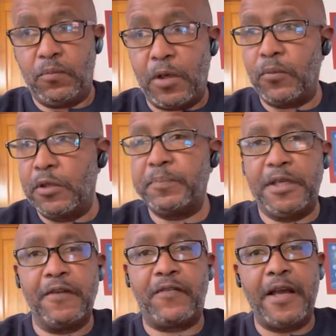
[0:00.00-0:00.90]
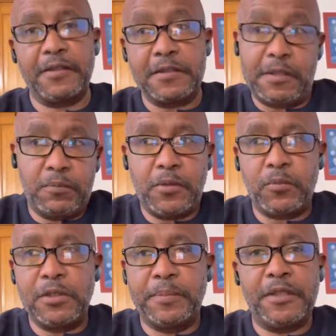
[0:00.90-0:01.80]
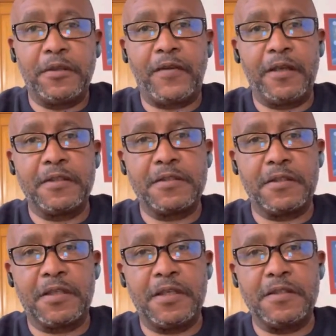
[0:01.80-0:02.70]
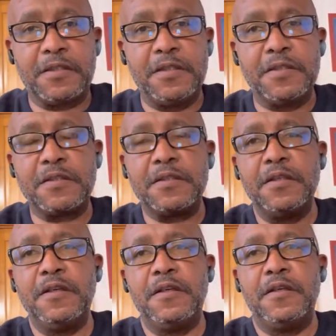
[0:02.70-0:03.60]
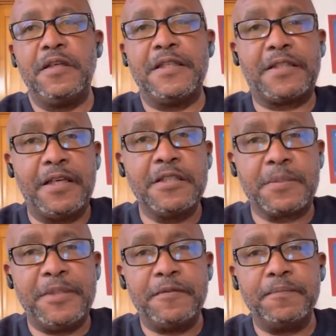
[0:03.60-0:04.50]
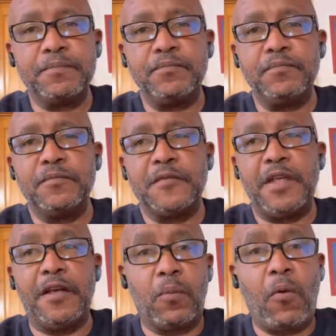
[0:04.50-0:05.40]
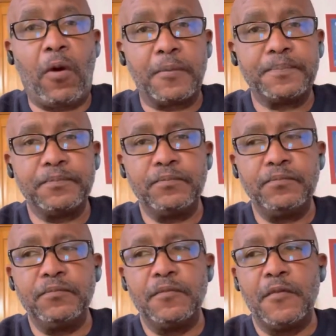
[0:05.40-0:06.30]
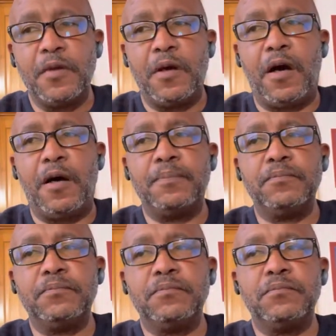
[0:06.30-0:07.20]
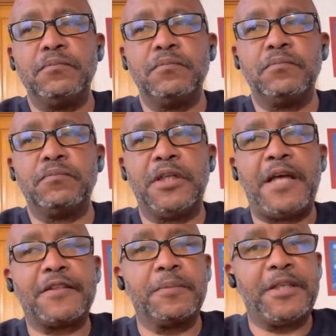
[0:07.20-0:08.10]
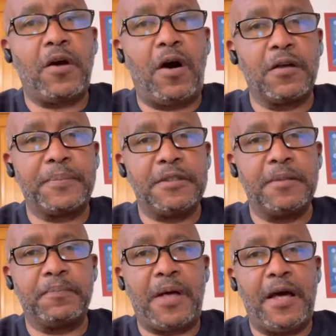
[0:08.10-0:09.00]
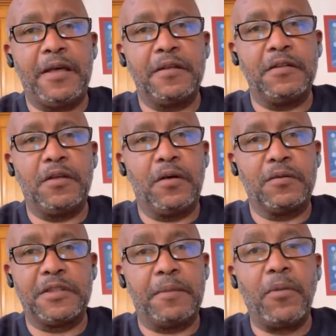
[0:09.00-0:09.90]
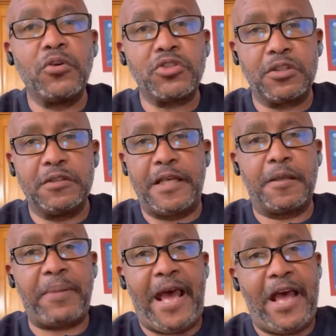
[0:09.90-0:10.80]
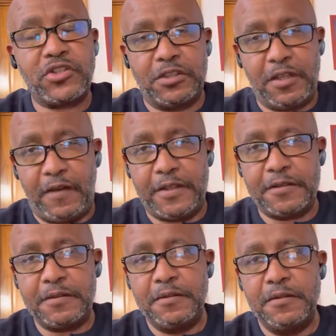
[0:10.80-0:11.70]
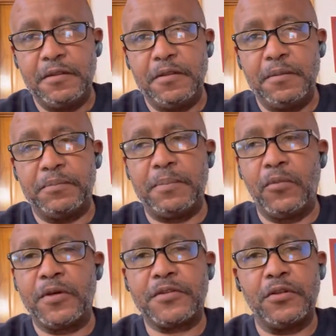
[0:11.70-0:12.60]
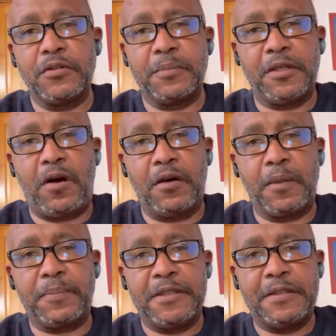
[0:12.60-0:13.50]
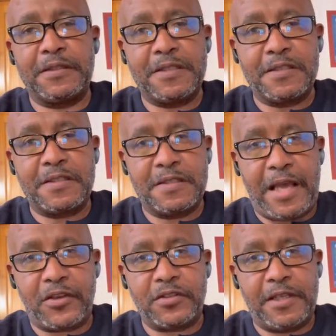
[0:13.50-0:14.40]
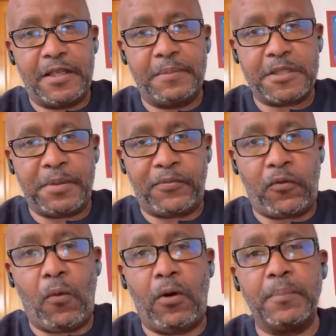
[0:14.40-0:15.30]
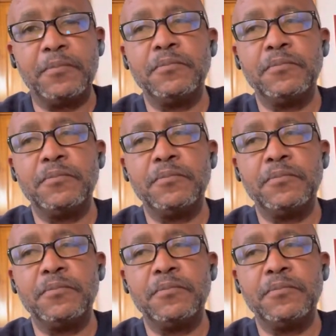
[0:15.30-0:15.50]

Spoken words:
what would be a violence and what will be a violence against his kinsmen in a war. But not to be caught up in it by, you know, the emotion and the passion of it, but more so to be caught up in this is his action that he must perform